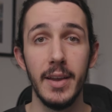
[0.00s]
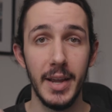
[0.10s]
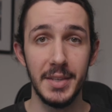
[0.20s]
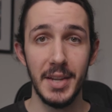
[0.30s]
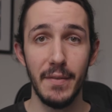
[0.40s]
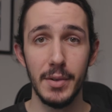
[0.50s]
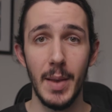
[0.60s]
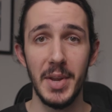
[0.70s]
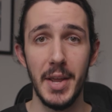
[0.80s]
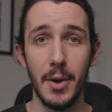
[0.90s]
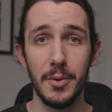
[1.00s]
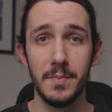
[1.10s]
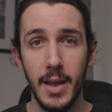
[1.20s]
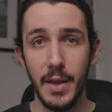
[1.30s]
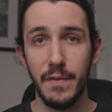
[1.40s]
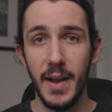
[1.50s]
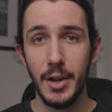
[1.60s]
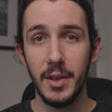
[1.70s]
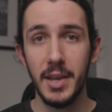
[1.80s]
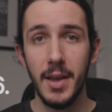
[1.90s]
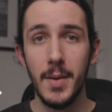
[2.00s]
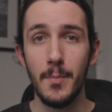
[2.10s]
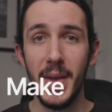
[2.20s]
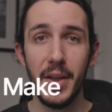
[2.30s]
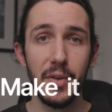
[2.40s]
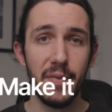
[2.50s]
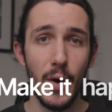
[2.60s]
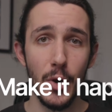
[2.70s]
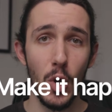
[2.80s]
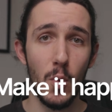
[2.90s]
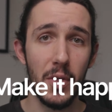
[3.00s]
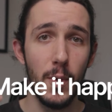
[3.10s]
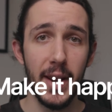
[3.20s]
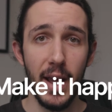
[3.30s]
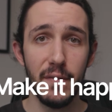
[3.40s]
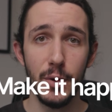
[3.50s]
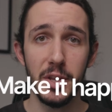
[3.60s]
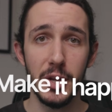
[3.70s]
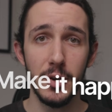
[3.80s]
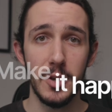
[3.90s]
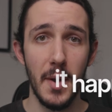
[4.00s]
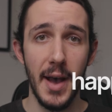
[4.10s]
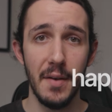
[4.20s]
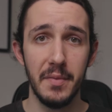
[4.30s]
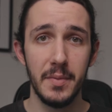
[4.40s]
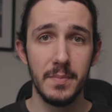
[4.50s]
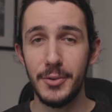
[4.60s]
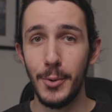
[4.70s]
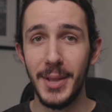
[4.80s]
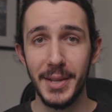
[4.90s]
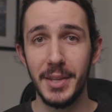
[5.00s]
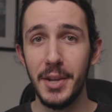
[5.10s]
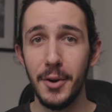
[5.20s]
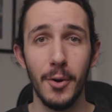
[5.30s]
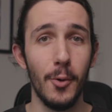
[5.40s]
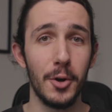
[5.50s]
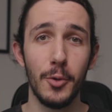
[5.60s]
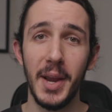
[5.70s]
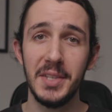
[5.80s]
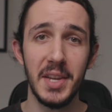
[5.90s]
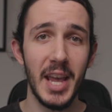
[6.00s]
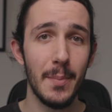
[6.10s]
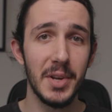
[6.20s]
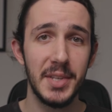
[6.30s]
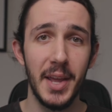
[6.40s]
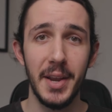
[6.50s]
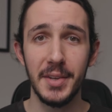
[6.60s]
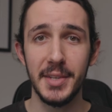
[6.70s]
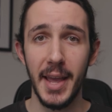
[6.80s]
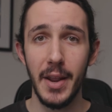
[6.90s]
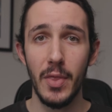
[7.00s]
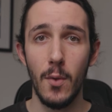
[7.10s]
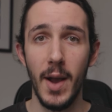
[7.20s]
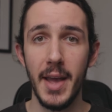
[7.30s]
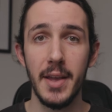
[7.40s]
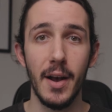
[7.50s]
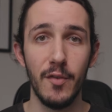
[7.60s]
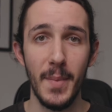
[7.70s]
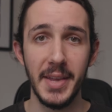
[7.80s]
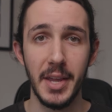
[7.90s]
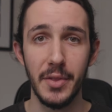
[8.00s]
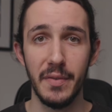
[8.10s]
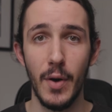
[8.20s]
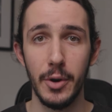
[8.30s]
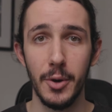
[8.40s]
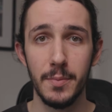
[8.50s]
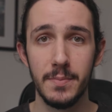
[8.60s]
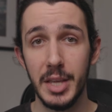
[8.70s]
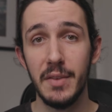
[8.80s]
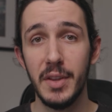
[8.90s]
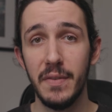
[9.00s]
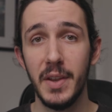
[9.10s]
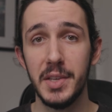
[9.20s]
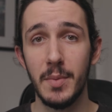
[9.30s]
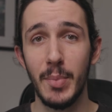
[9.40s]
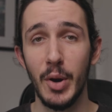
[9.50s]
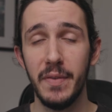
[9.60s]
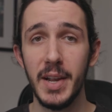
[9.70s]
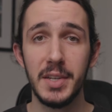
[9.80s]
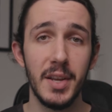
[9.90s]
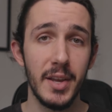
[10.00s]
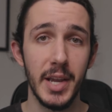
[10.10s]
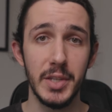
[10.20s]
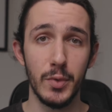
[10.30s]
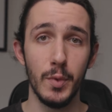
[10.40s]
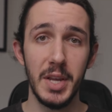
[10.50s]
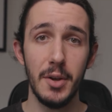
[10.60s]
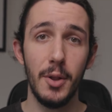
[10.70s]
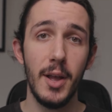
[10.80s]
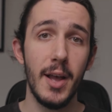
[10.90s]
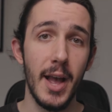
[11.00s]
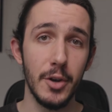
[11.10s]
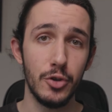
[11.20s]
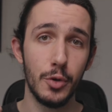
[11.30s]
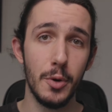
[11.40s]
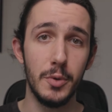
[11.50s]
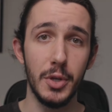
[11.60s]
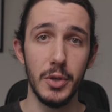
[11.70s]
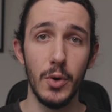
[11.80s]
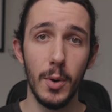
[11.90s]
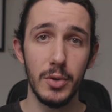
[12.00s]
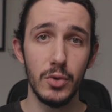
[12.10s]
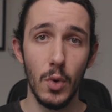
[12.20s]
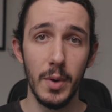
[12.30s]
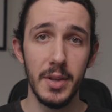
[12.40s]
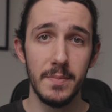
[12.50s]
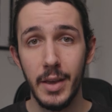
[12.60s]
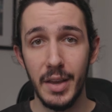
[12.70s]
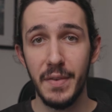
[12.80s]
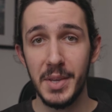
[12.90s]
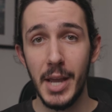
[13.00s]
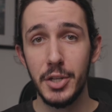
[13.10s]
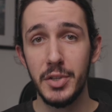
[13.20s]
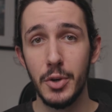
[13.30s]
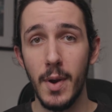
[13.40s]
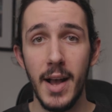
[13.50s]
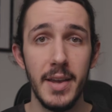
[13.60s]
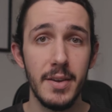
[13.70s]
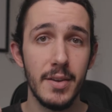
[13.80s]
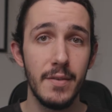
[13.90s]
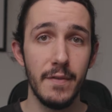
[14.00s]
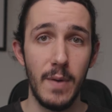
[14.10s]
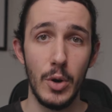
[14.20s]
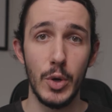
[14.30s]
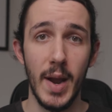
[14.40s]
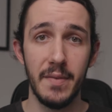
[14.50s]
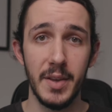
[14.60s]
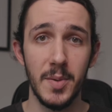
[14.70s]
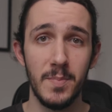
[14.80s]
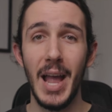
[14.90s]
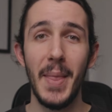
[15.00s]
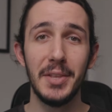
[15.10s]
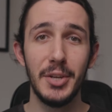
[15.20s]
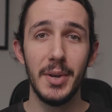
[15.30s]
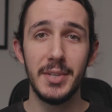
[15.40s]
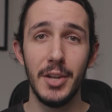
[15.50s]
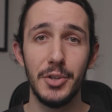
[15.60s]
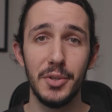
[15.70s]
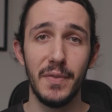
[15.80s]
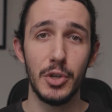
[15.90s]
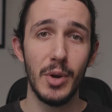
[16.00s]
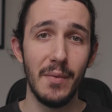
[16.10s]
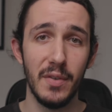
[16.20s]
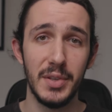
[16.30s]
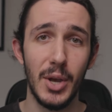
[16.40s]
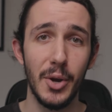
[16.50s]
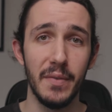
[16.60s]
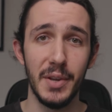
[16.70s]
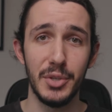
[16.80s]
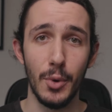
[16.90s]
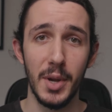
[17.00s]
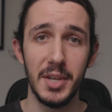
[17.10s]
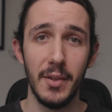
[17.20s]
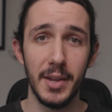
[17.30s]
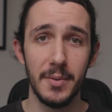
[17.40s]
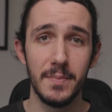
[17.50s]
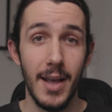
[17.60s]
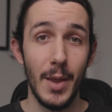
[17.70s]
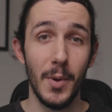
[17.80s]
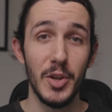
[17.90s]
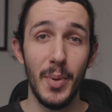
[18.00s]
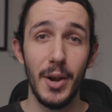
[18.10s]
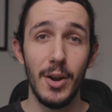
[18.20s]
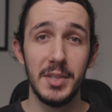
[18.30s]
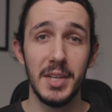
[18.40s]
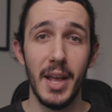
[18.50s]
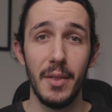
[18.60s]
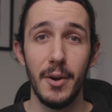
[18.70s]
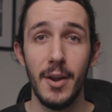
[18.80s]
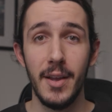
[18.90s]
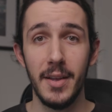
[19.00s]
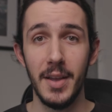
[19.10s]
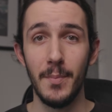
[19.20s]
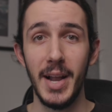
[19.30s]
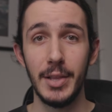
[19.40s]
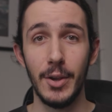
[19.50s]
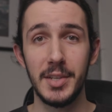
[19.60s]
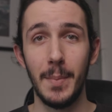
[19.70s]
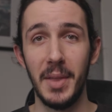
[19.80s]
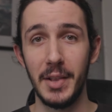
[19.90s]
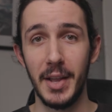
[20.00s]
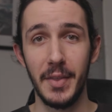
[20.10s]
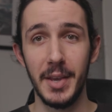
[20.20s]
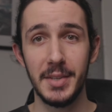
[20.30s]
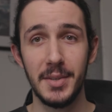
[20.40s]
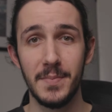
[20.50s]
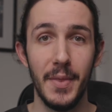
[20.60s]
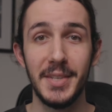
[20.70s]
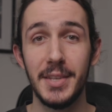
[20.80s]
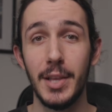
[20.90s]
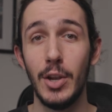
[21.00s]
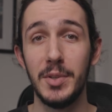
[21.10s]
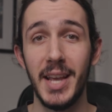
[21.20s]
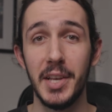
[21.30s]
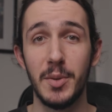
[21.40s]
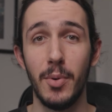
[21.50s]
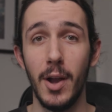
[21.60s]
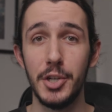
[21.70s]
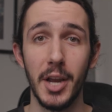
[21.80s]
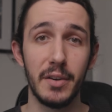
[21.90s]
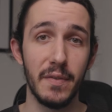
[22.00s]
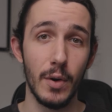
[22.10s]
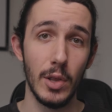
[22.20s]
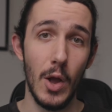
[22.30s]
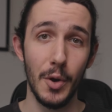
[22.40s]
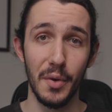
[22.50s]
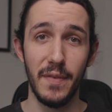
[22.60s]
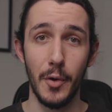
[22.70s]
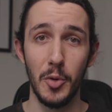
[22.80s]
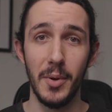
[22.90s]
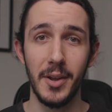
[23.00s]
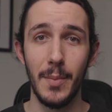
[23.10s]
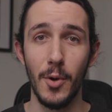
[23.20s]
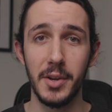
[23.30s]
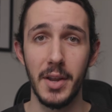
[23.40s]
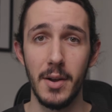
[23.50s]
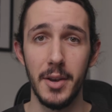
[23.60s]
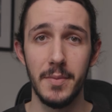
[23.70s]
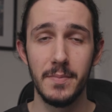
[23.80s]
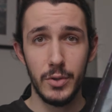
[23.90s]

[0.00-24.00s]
It's never let me down. And finally, make the photo with whatever gear you have. Don't let gear or crazy camera settings get in the way of making the photo. Even if it isn't perfect, it's real and true to your story. If it catches your eye, photograph it. And that's your essentials for travel photography storytelling. And when you put it all together, it might look something like this. This is a little test project for a longer photo book I'm working on.